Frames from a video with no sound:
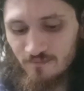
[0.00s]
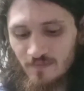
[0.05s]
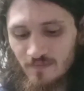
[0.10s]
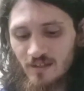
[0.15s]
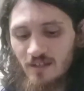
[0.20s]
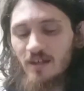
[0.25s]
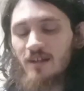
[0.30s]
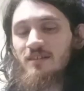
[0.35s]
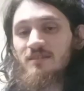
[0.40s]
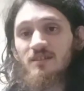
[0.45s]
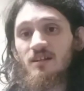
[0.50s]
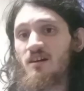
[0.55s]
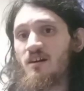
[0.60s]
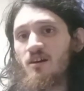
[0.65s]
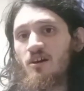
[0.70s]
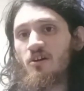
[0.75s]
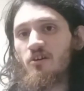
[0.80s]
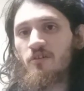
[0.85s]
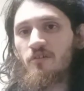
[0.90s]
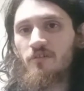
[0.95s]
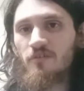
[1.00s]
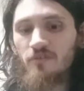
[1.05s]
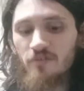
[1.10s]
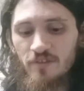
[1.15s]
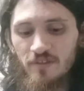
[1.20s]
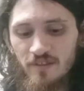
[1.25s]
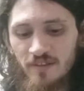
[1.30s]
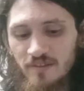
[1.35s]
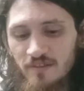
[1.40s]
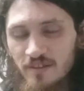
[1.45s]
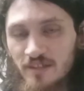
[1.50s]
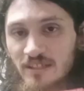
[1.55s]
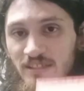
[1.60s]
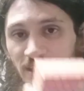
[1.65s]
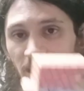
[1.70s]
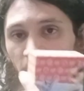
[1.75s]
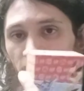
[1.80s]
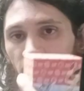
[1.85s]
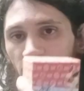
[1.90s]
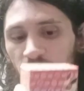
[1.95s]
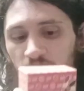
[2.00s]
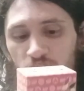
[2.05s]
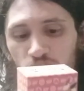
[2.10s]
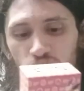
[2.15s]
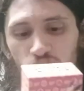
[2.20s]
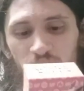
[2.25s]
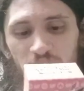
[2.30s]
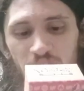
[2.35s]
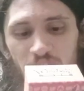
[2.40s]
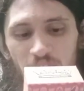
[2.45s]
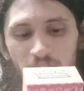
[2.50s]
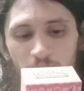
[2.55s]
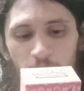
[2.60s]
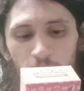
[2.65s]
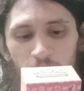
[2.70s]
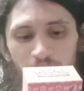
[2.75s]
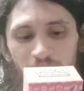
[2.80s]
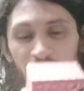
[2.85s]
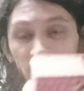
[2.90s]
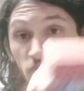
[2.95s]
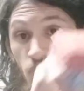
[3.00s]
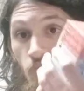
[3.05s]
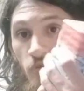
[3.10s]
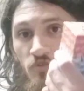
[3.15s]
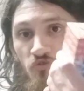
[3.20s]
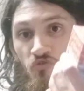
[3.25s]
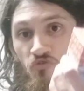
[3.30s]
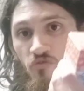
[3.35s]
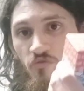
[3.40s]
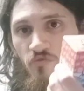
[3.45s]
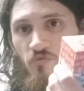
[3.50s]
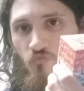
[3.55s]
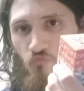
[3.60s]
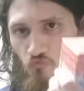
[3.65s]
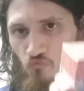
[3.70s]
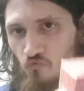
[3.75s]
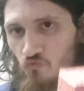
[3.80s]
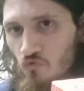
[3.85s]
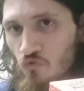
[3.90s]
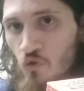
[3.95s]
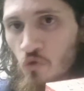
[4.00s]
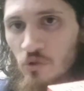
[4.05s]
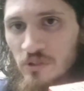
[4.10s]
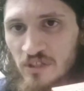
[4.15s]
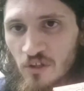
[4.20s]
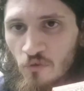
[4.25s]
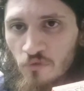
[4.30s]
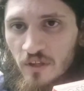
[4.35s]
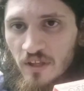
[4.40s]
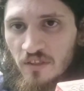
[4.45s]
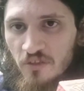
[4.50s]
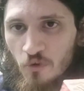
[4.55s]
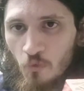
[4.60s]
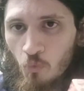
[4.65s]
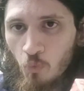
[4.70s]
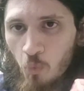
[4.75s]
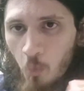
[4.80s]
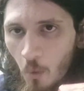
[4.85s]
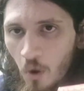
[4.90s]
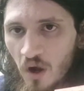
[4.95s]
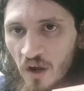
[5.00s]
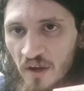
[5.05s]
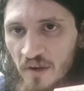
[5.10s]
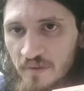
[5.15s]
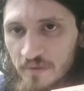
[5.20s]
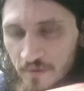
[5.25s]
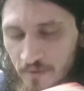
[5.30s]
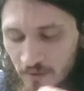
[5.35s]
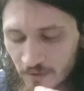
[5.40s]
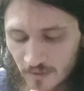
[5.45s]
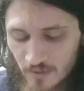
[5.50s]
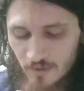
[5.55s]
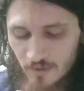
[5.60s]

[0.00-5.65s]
Because other than this Evolution deck box, which there was only the one,